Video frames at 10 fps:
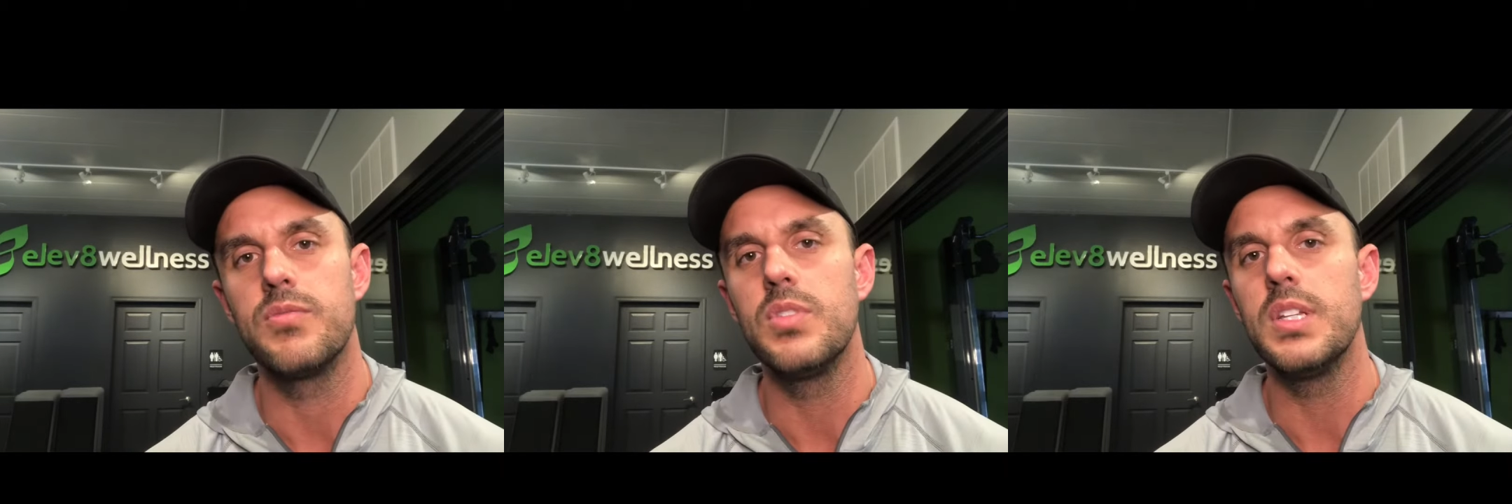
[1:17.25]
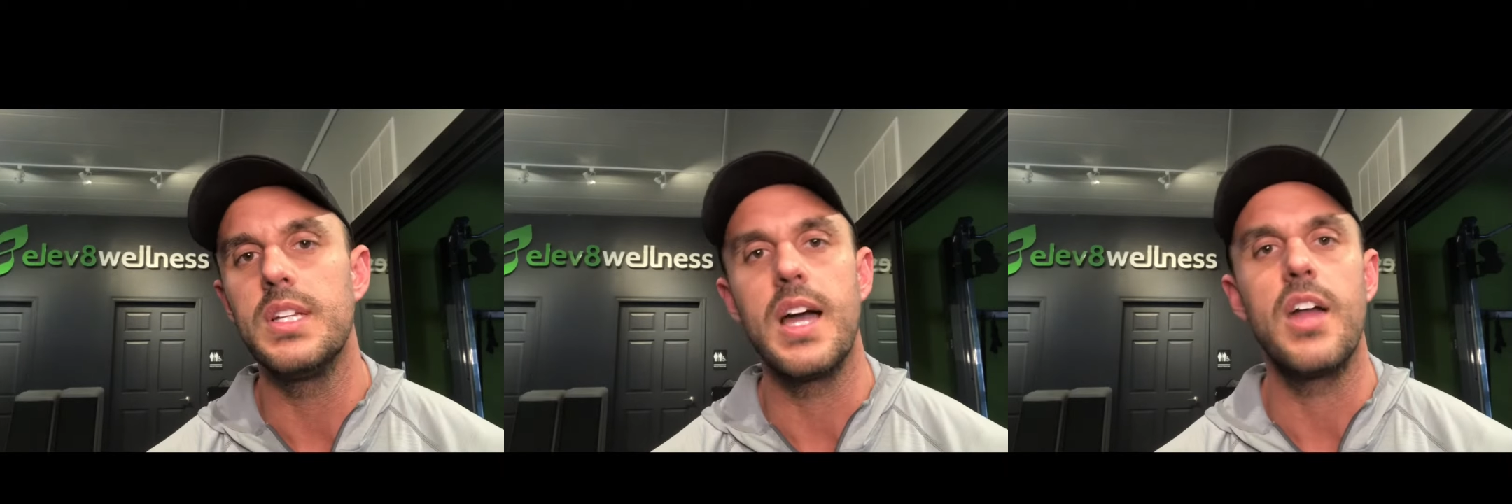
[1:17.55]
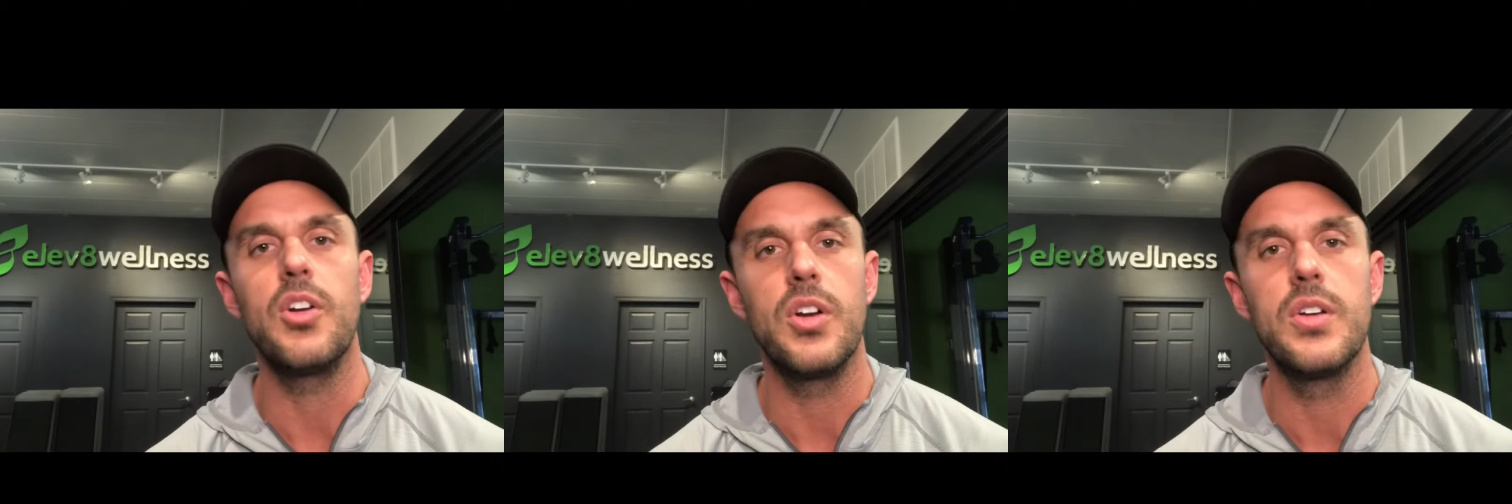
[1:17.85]
really not
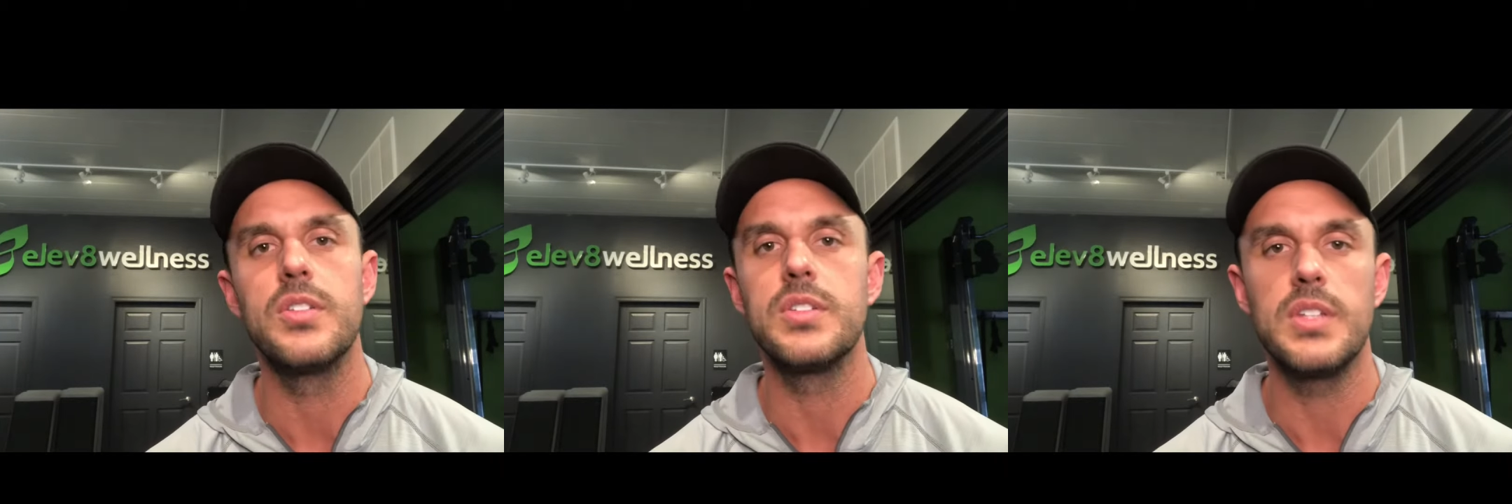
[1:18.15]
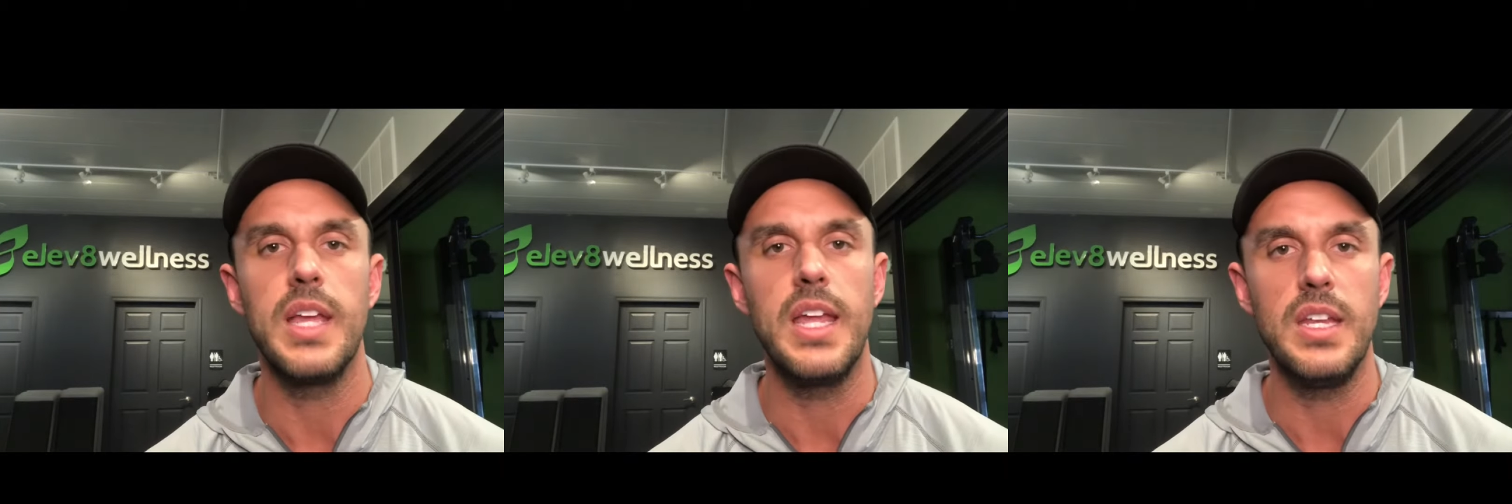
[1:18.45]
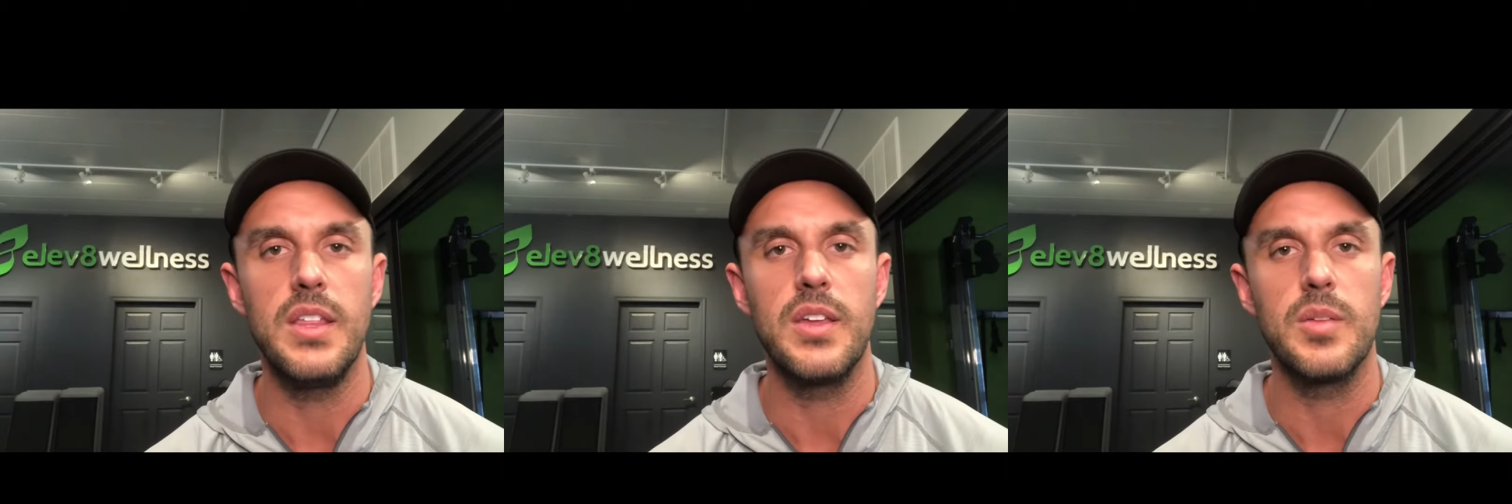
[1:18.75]
earned
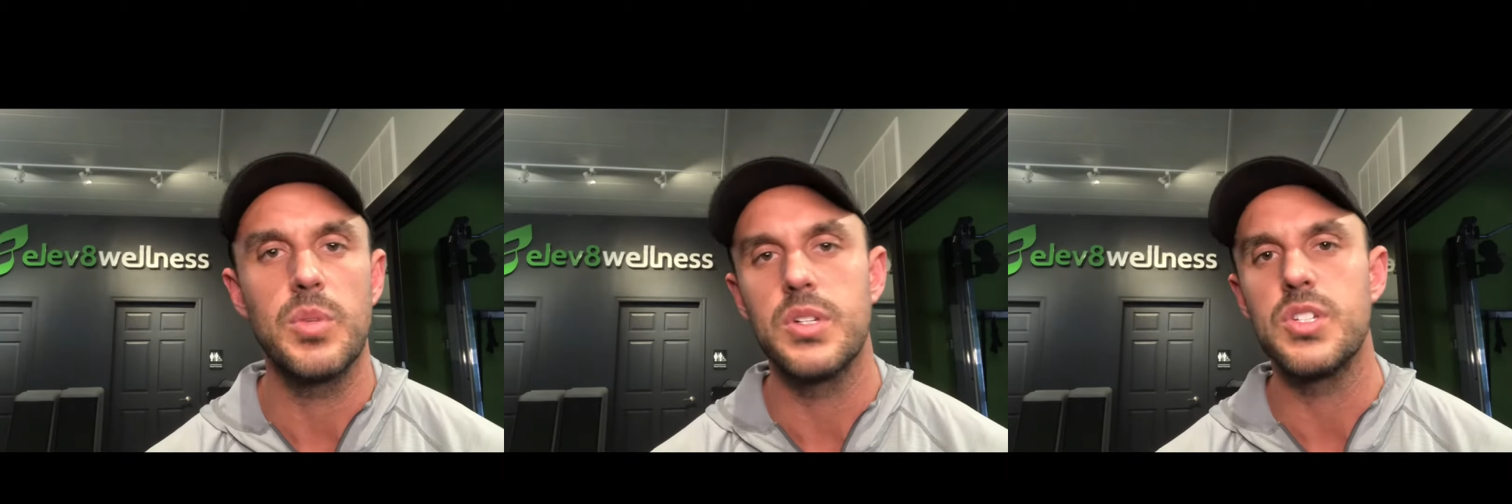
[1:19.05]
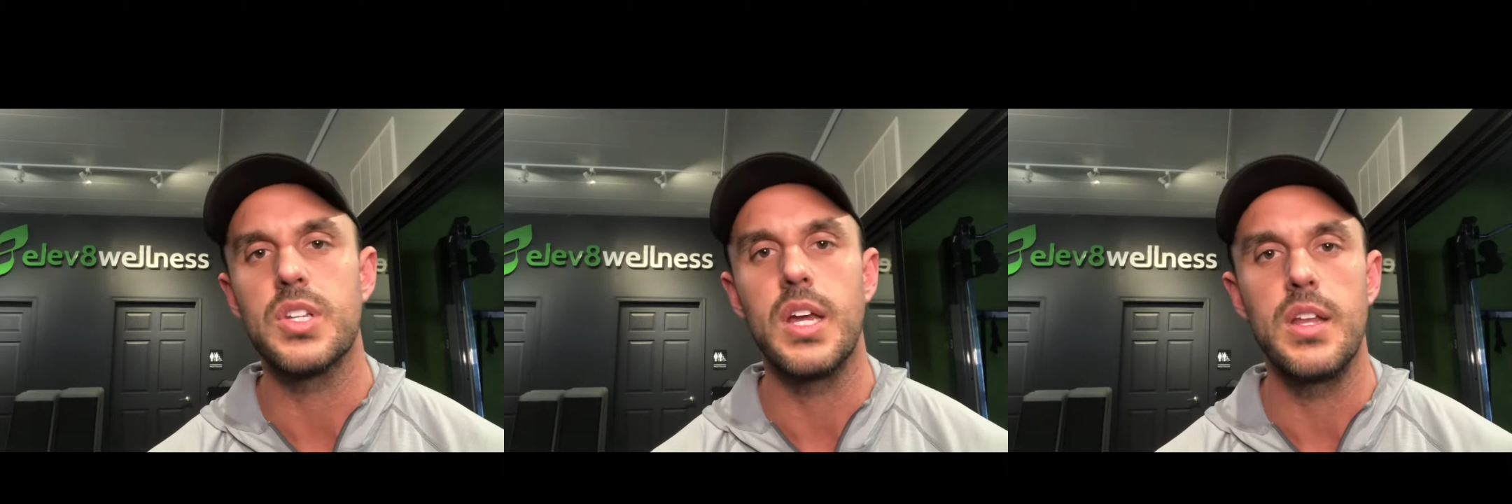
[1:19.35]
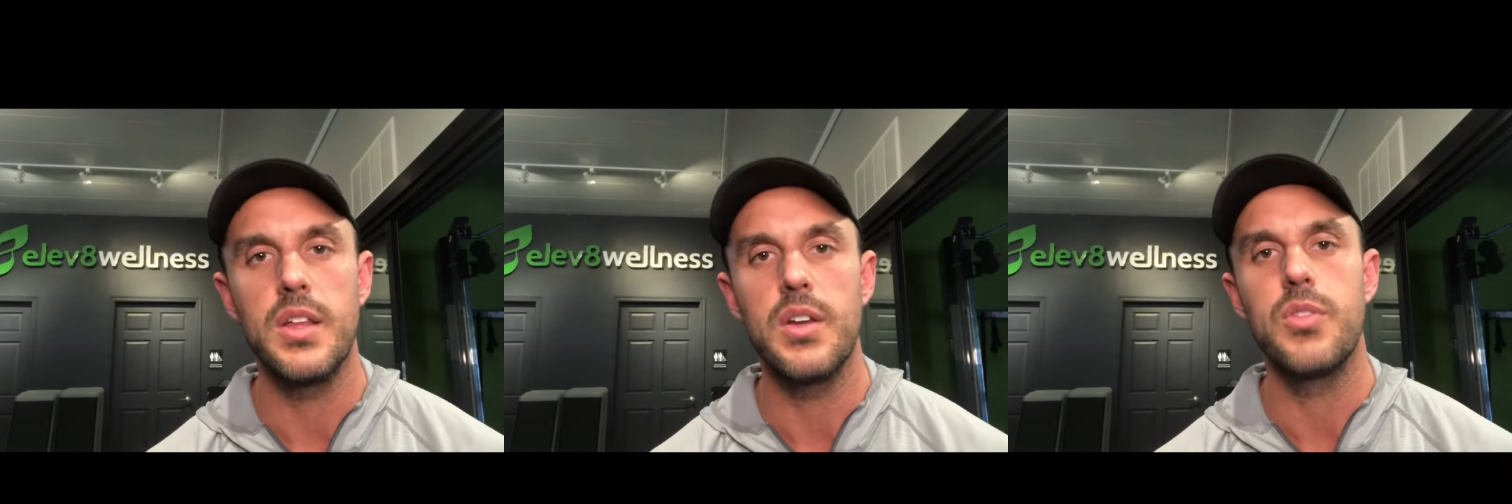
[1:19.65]
anything but are just kind
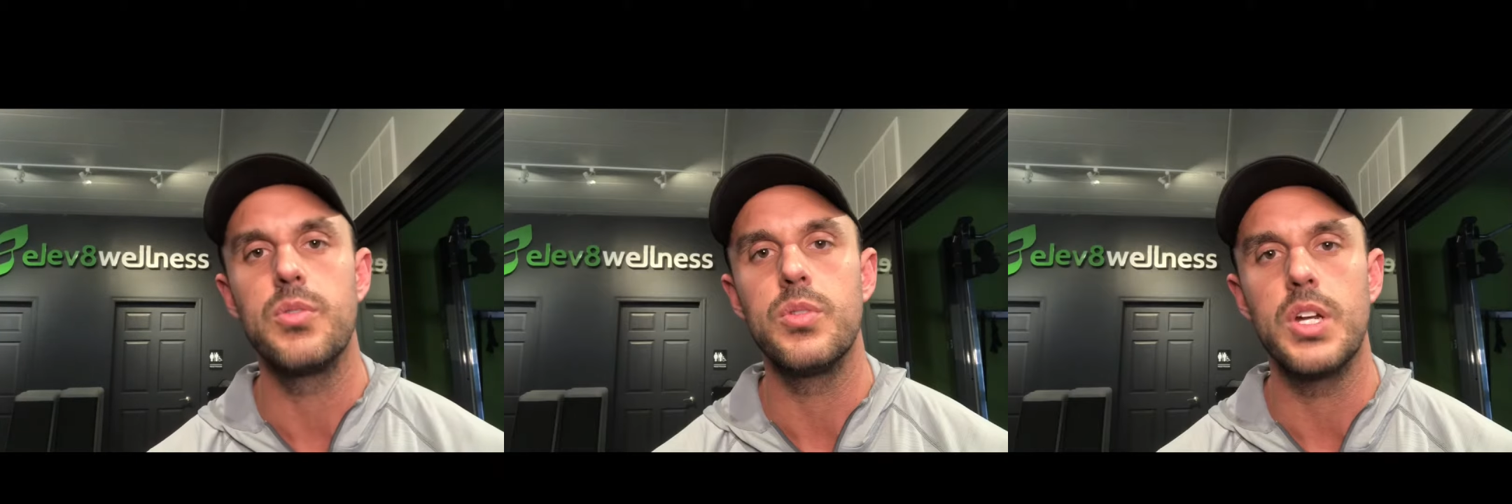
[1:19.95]
of there through